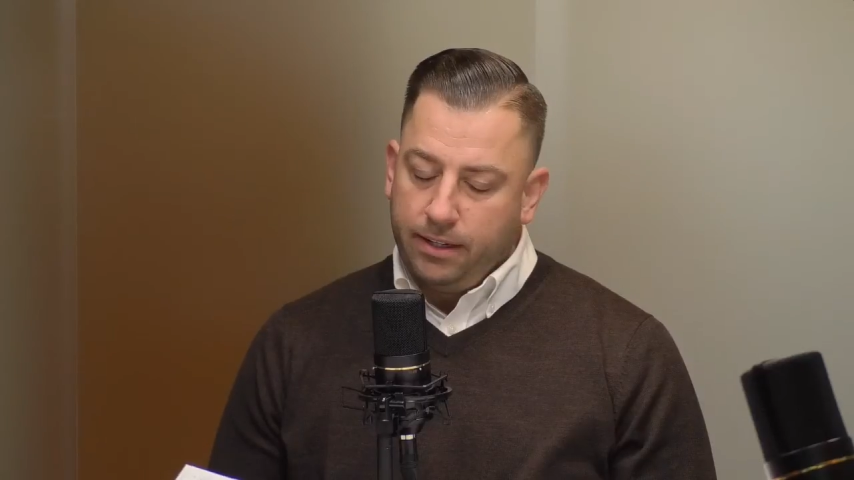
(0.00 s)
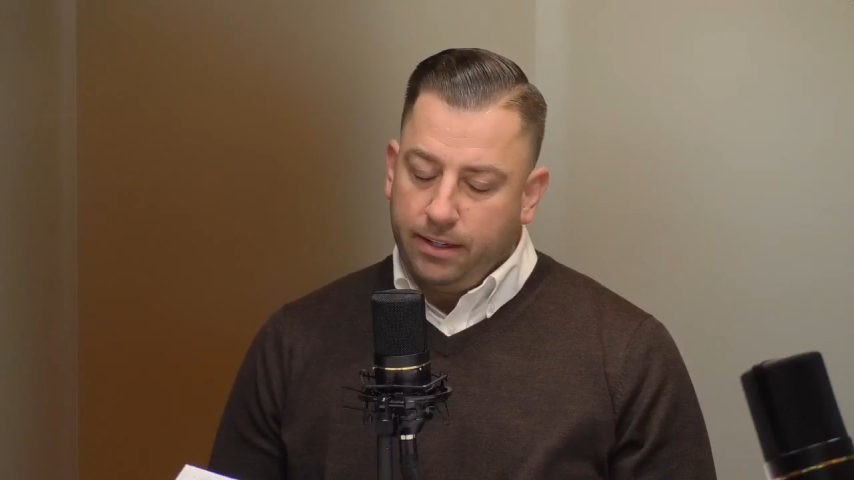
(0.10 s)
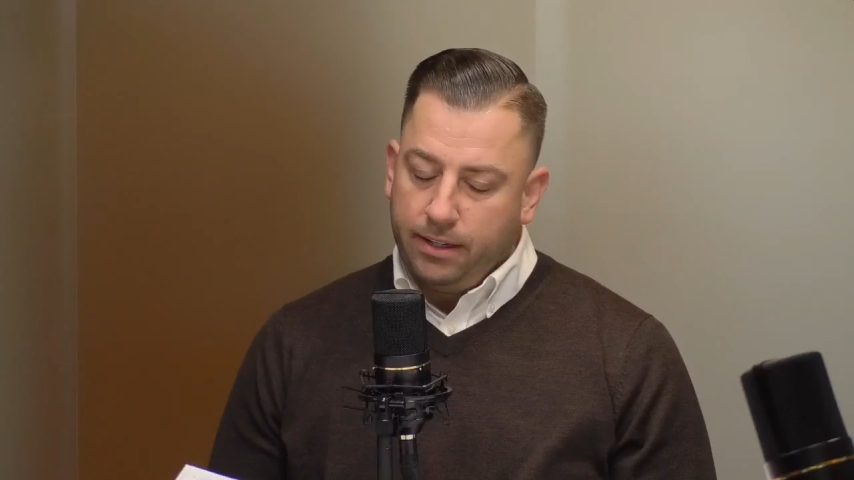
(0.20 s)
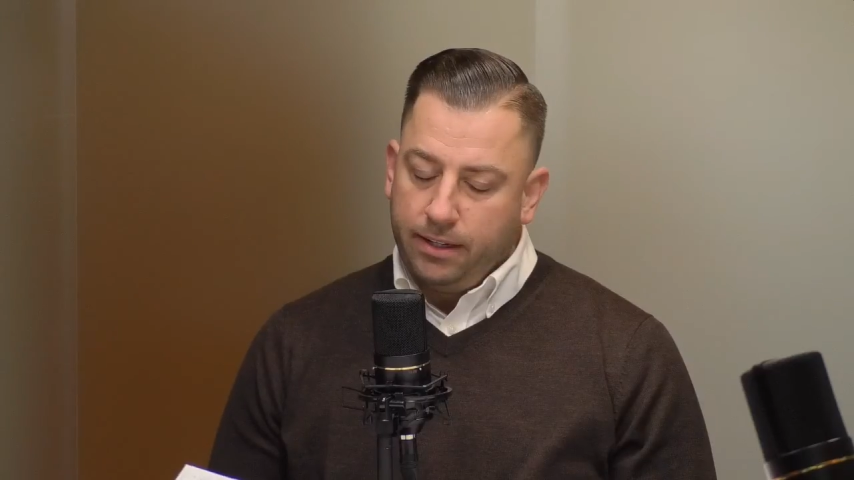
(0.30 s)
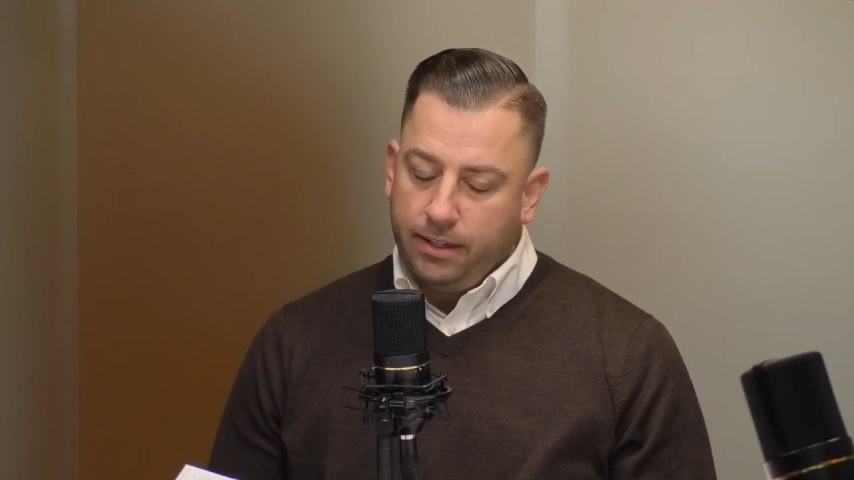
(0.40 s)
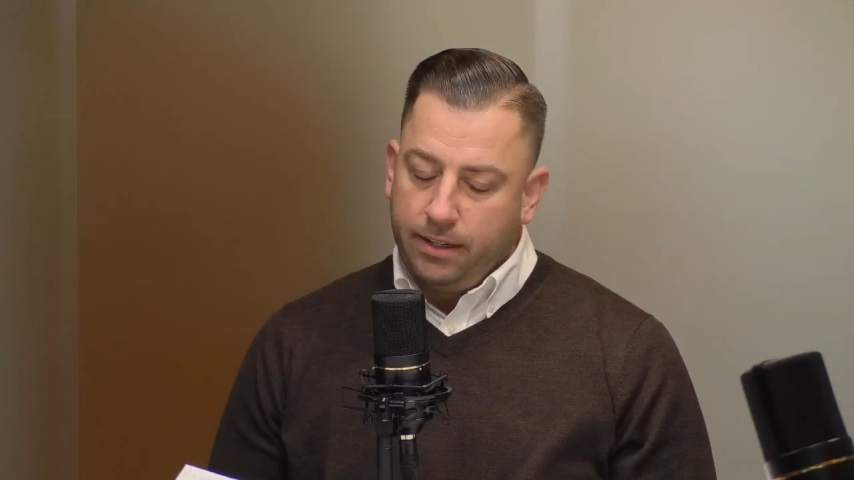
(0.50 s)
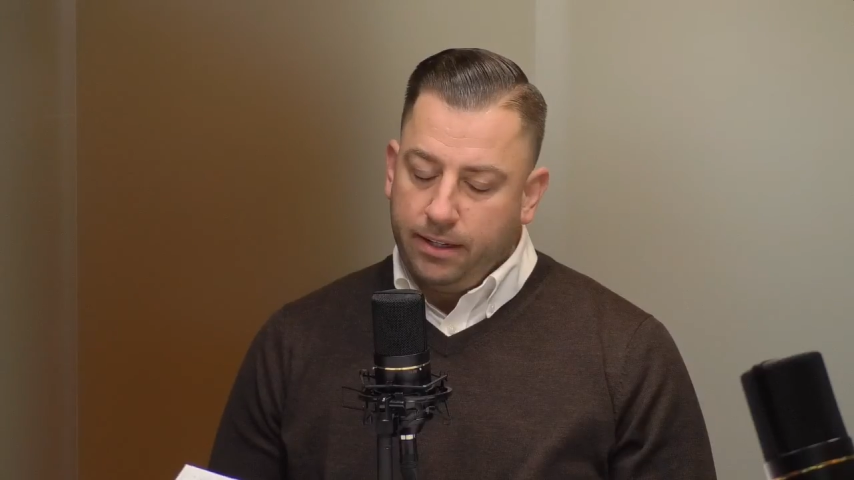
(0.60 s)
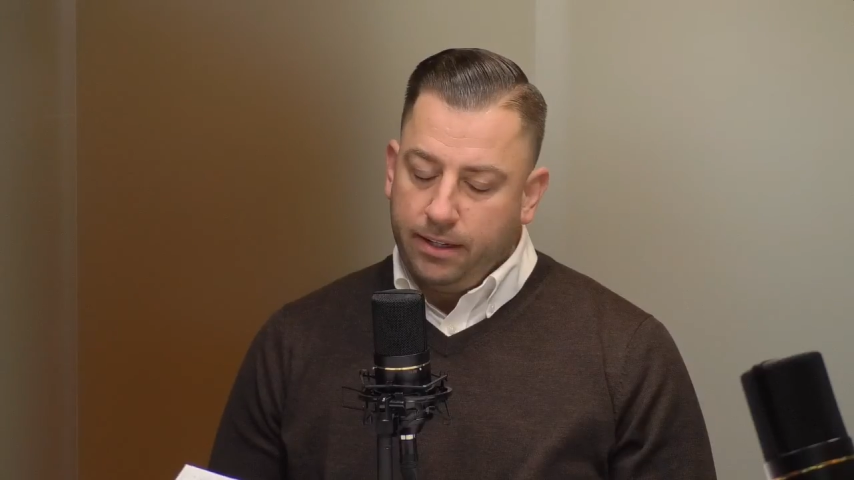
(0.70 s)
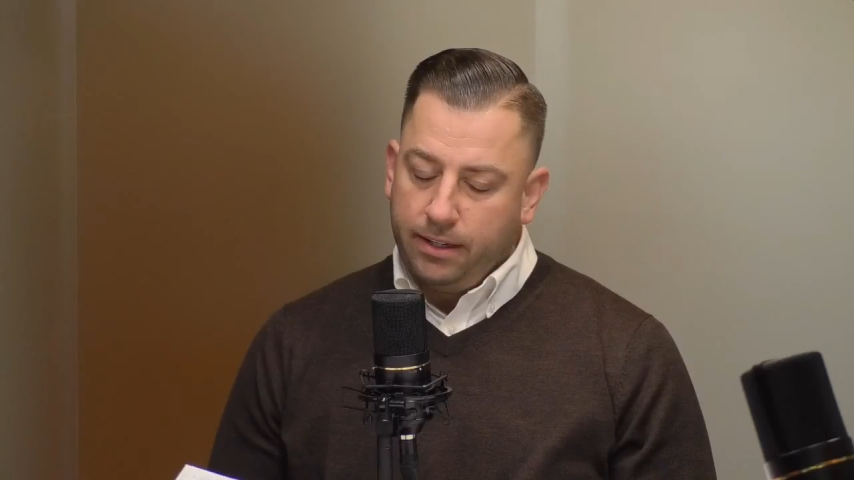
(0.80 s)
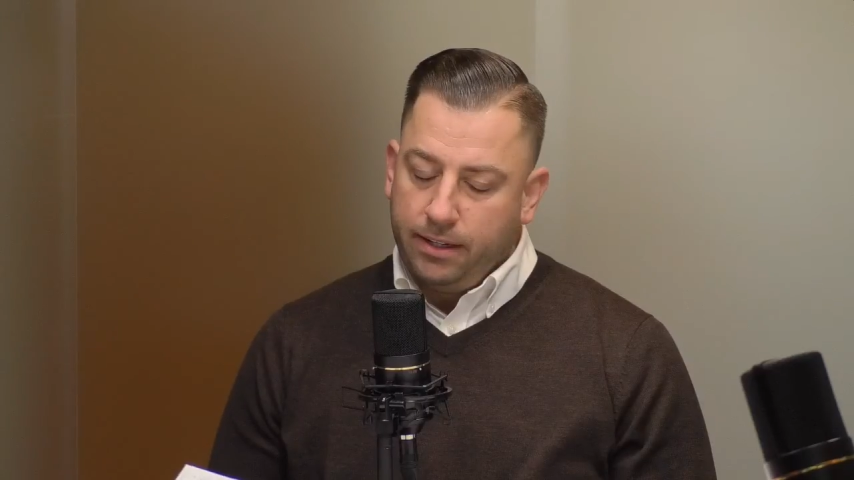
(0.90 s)
solar
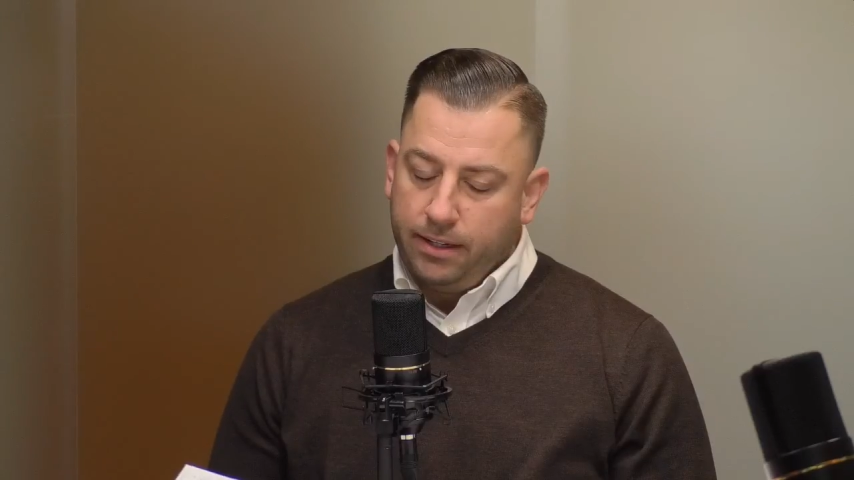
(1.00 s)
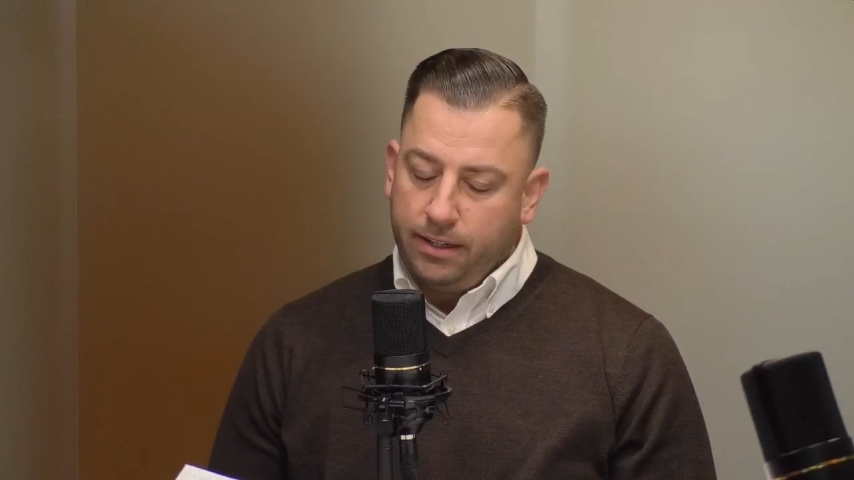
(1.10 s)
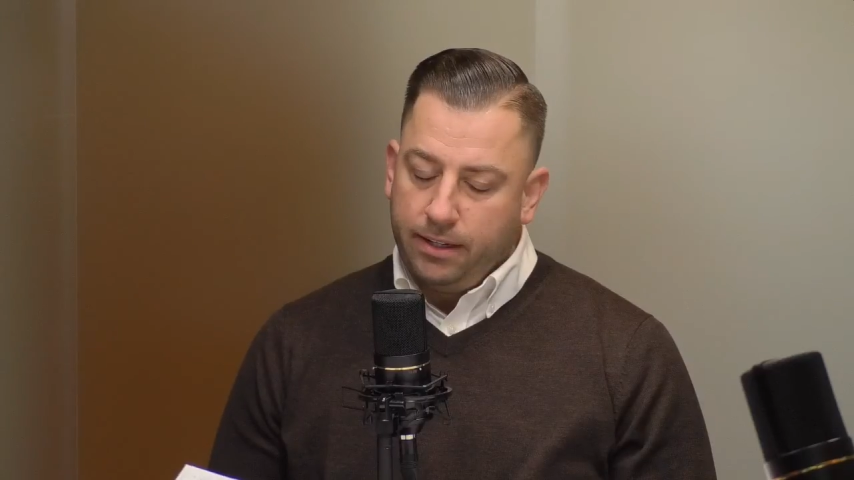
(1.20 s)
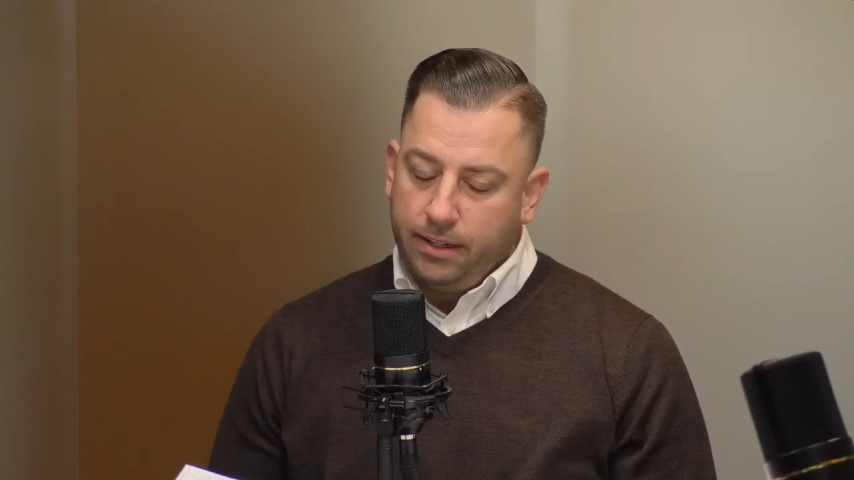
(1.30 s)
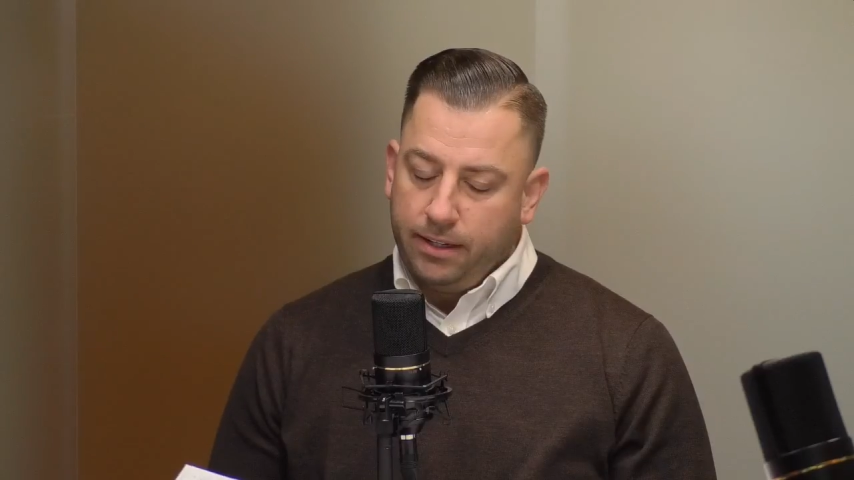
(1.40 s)
from us, or